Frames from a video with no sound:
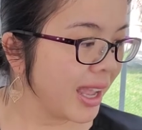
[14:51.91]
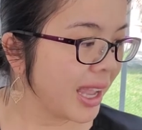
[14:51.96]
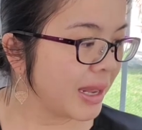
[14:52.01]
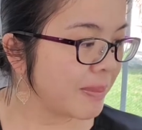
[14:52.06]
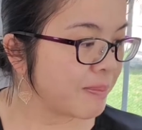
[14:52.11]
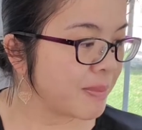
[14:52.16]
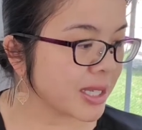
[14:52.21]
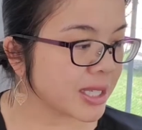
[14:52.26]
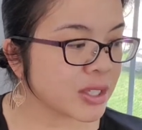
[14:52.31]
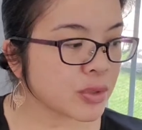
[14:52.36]

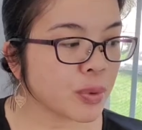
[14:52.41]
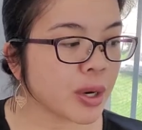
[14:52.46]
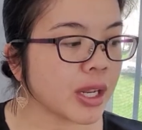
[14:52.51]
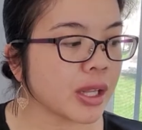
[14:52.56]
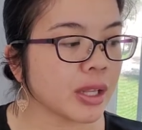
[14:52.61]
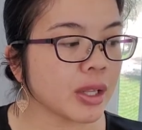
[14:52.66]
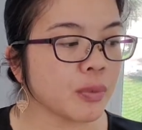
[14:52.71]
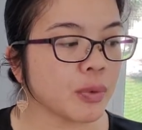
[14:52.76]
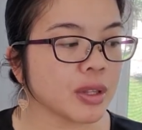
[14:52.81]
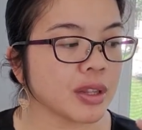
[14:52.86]
It mixes
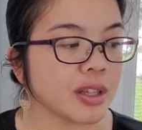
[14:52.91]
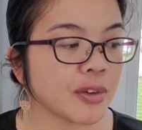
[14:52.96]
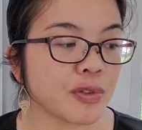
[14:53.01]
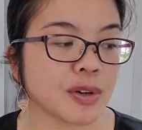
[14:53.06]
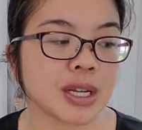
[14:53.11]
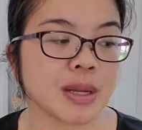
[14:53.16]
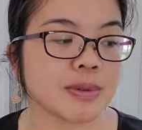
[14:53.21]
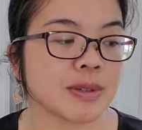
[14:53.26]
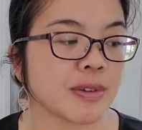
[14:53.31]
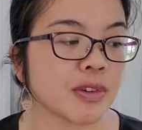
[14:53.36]
readily with
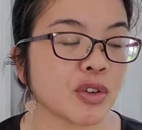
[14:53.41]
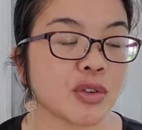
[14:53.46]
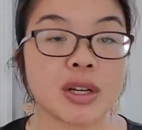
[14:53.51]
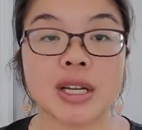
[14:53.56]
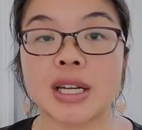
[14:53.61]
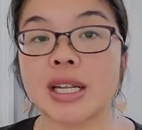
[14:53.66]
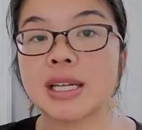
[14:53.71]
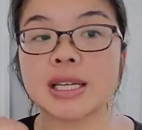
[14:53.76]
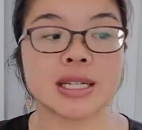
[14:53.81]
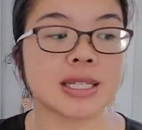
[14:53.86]
different types of
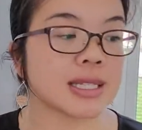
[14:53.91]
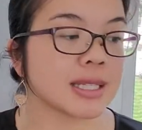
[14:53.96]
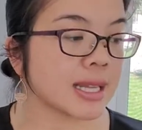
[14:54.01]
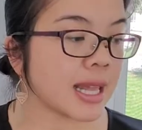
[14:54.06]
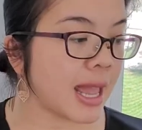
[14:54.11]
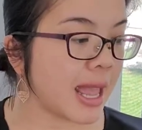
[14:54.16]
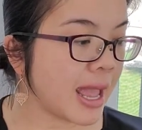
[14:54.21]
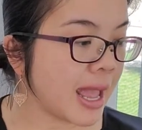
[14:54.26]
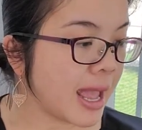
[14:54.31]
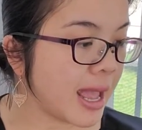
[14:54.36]
ingredients,
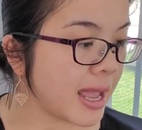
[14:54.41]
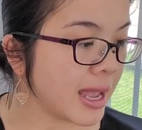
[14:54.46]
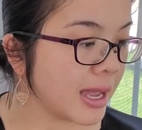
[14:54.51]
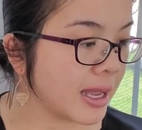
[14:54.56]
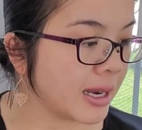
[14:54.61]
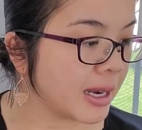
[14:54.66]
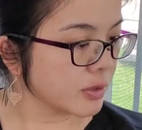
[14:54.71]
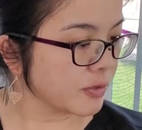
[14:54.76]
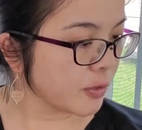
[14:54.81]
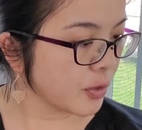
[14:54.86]

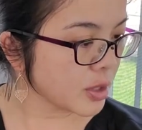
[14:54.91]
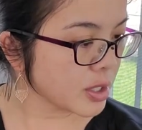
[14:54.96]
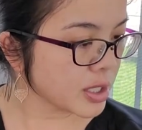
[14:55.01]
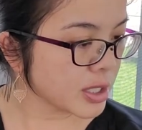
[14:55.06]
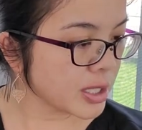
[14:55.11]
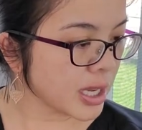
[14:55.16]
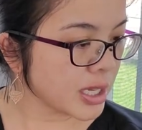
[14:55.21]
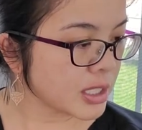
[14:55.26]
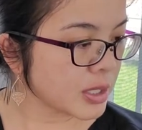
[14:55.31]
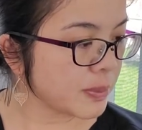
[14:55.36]
and it's
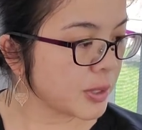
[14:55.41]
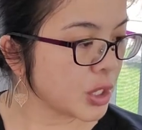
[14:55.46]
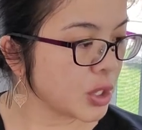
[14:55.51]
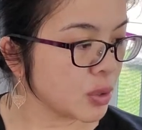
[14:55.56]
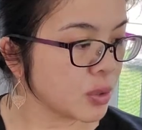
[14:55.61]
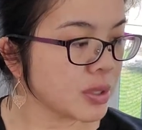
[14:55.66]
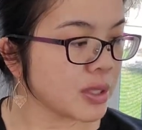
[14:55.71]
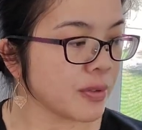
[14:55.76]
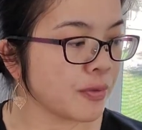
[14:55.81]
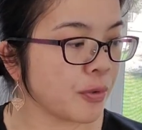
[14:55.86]
versatile to be
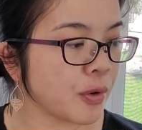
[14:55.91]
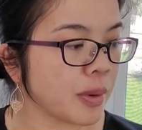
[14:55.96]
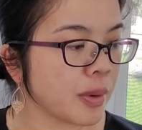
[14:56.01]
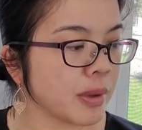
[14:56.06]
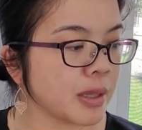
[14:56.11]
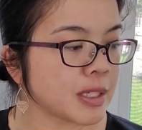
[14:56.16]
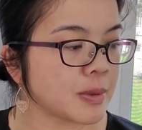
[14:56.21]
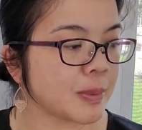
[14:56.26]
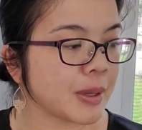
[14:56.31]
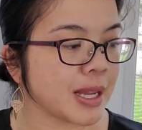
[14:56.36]
used in
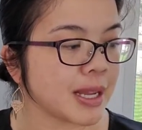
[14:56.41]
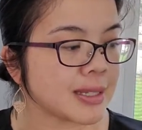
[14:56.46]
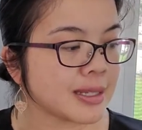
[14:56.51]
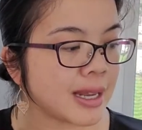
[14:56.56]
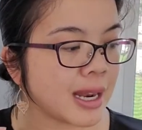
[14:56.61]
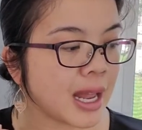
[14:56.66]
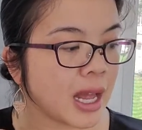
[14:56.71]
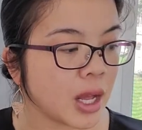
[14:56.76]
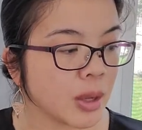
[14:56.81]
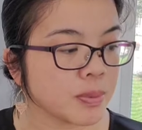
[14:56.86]
formulas because
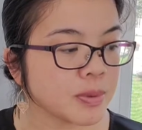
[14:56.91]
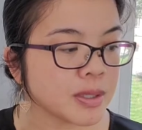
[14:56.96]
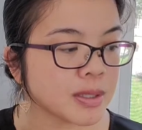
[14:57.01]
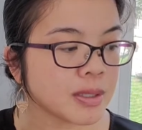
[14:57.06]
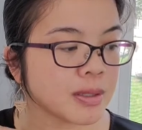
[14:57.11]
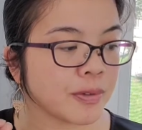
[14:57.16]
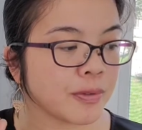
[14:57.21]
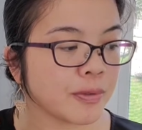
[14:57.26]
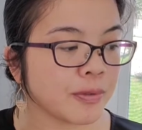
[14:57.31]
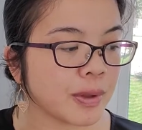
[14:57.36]
it helps
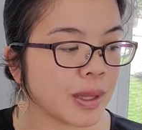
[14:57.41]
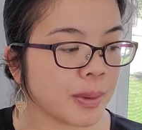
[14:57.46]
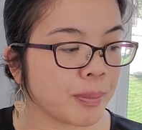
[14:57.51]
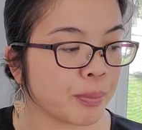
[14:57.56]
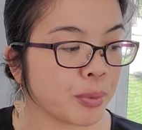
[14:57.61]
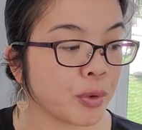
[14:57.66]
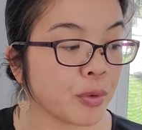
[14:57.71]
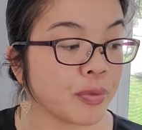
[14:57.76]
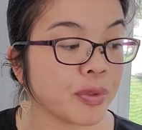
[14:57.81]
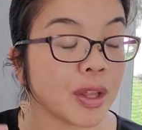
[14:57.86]
to
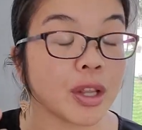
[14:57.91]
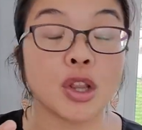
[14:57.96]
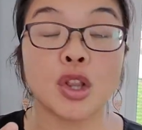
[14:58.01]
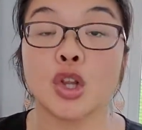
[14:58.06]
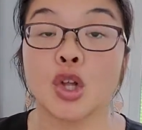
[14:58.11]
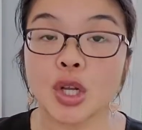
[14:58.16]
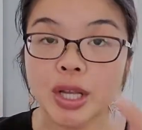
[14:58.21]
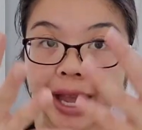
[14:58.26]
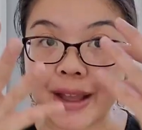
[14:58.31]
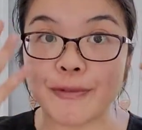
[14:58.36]
improve the
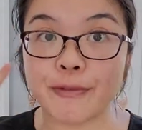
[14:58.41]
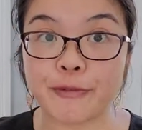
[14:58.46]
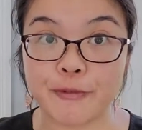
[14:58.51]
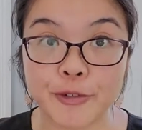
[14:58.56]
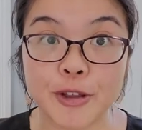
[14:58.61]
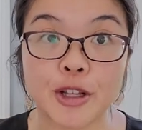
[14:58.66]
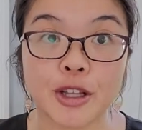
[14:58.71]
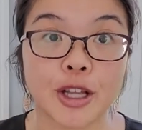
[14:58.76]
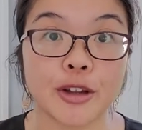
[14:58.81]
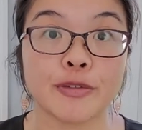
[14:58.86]
look and
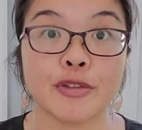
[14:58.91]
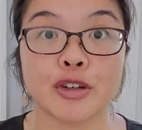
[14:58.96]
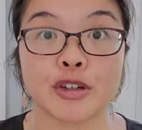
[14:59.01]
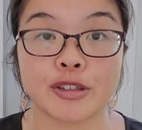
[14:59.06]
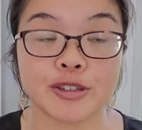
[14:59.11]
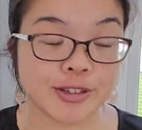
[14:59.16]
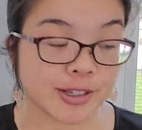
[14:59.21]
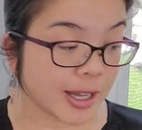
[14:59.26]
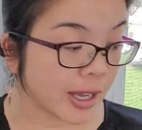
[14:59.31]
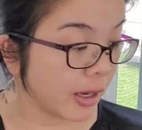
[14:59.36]
feel of your
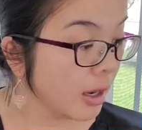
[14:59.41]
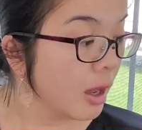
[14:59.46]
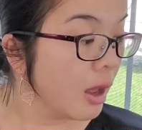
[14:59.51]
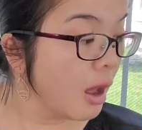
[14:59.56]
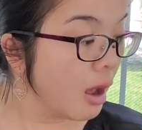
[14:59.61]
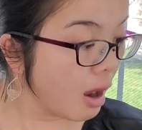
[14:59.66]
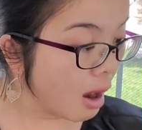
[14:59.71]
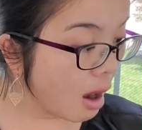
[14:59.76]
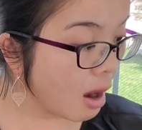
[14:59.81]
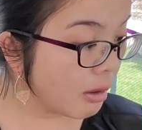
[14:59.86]
skin.
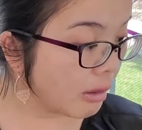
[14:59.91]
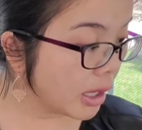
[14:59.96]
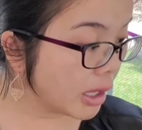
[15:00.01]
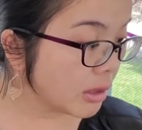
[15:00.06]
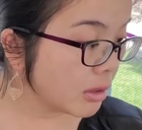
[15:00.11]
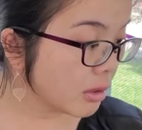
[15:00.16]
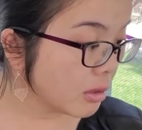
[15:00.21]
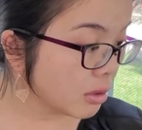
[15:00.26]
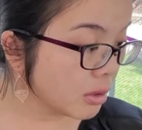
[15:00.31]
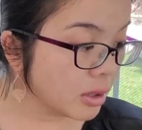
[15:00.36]
All
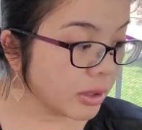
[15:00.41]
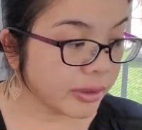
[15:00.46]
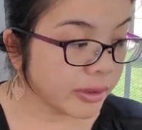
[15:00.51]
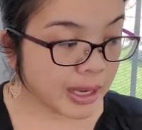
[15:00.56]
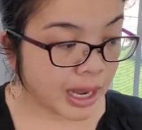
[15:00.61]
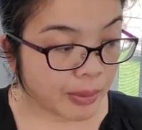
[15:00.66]
right, cool.